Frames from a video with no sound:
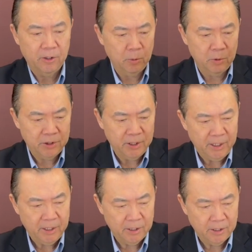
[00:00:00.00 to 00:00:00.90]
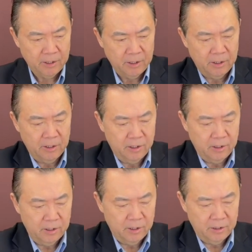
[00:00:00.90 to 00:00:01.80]
you would take
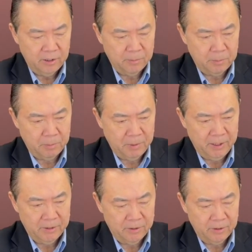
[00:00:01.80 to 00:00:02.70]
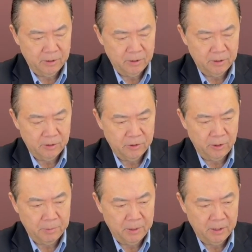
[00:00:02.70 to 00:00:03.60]
this pipette, the
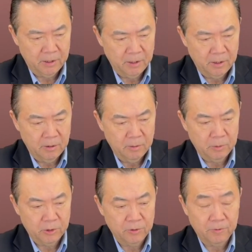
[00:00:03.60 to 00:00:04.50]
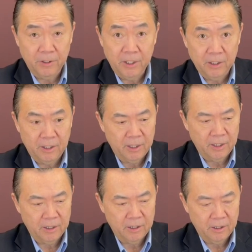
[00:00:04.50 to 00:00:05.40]
dropper, put your finger
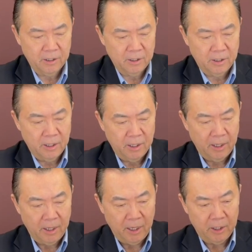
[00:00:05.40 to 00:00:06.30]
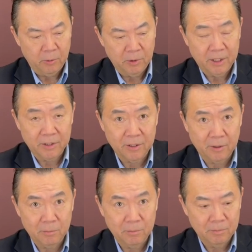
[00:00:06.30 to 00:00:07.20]
here, and you would get
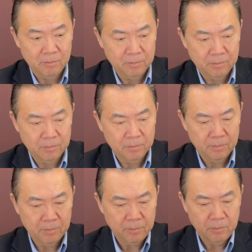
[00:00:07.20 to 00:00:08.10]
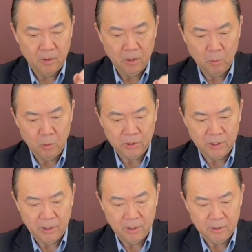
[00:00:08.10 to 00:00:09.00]
some
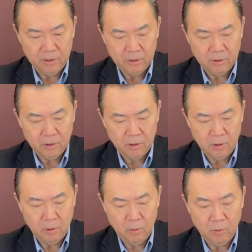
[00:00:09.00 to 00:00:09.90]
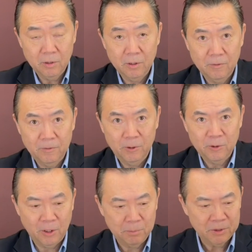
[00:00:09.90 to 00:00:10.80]
water. So, a few
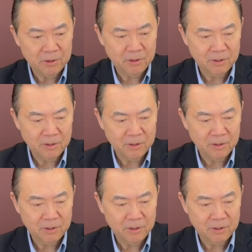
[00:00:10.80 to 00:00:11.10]
drops,